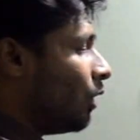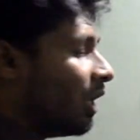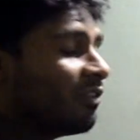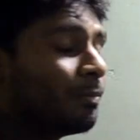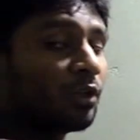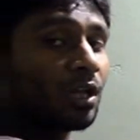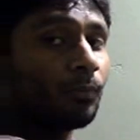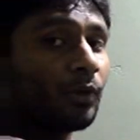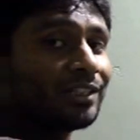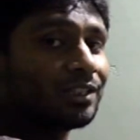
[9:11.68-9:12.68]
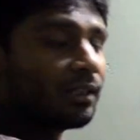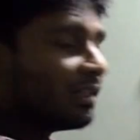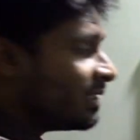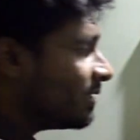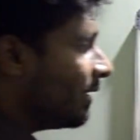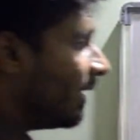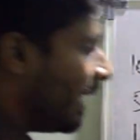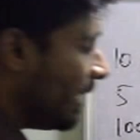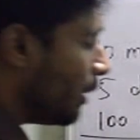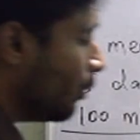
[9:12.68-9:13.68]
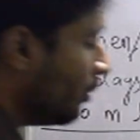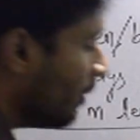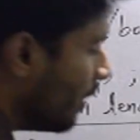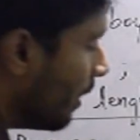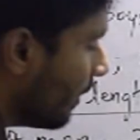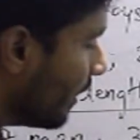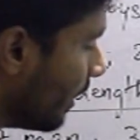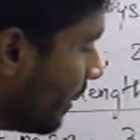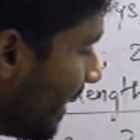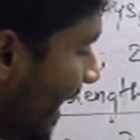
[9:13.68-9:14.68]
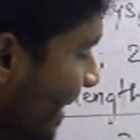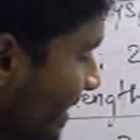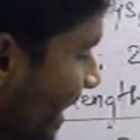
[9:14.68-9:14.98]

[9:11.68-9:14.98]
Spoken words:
or women or boys or girls into the days